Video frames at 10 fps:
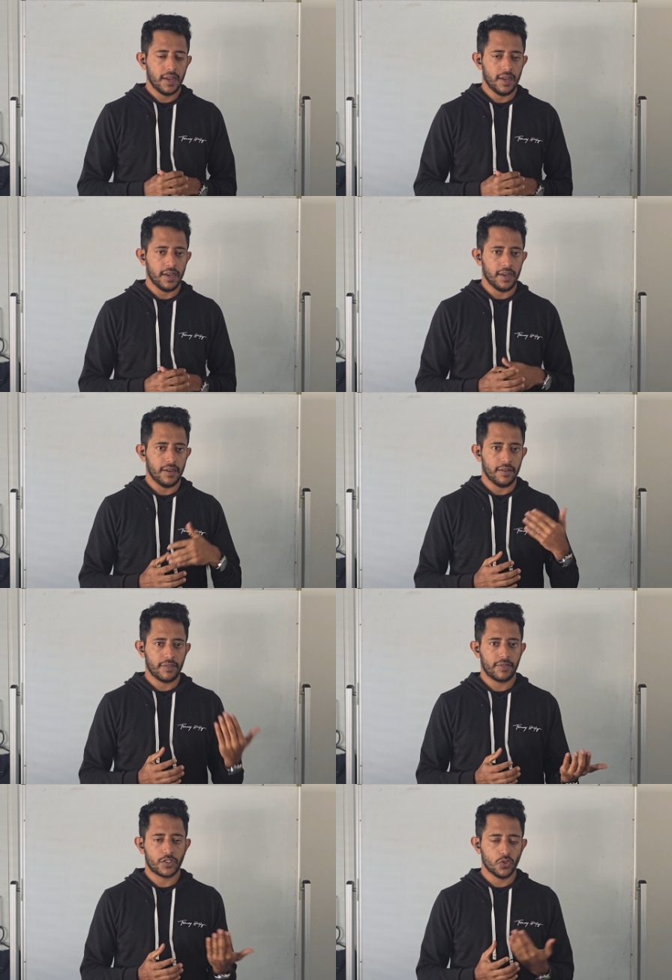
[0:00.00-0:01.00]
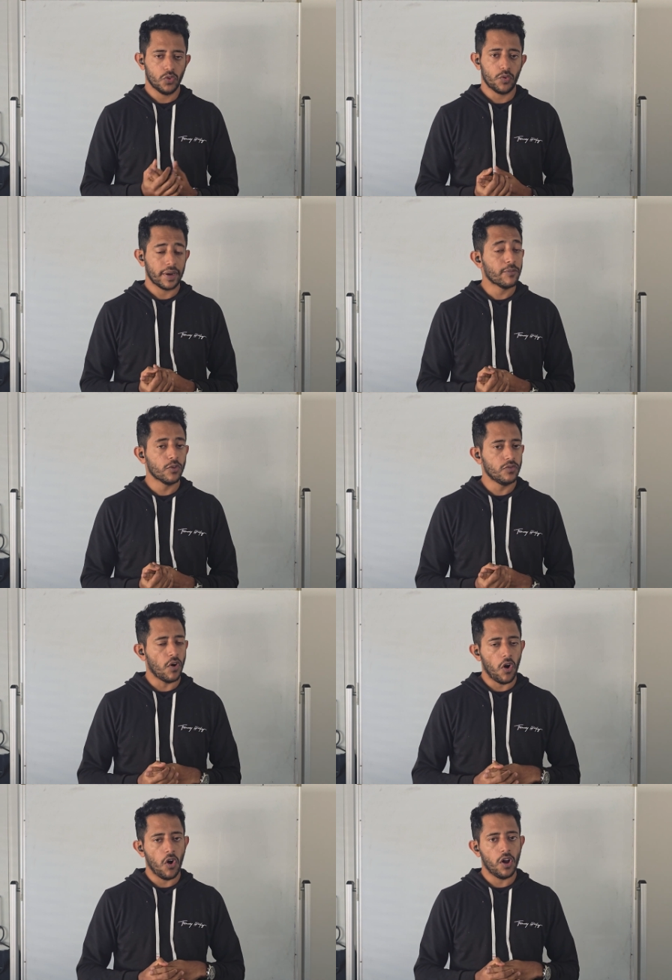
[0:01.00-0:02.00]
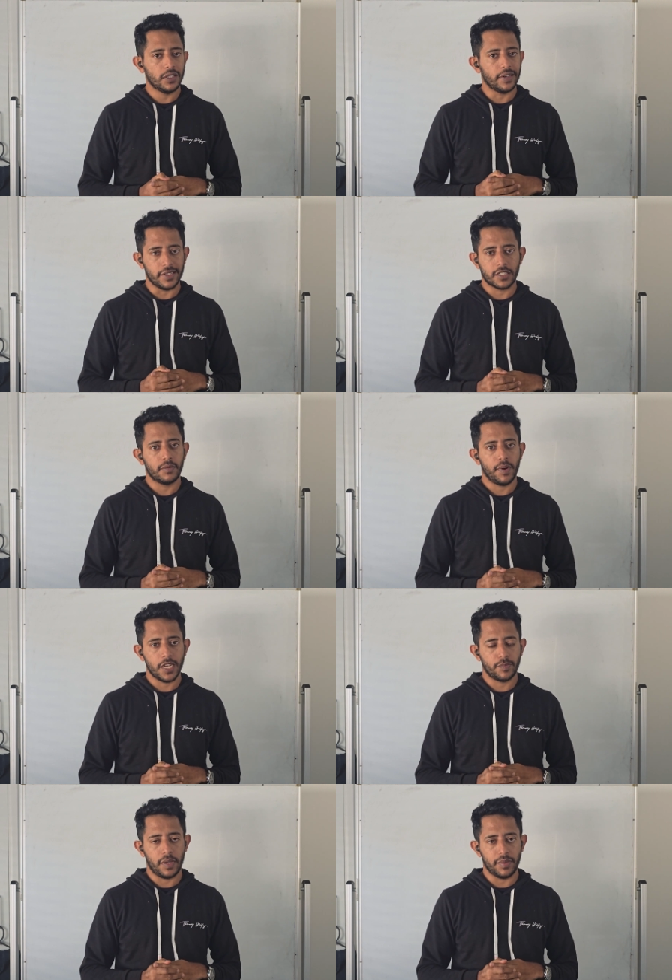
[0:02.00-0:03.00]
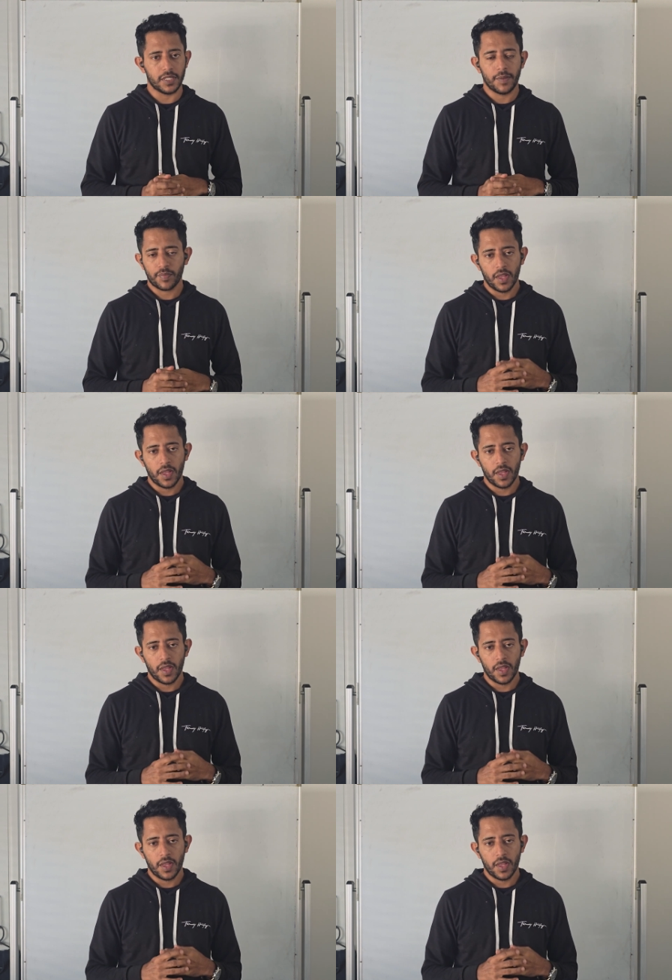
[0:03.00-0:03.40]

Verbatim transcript: uh, to remove all the recent past papers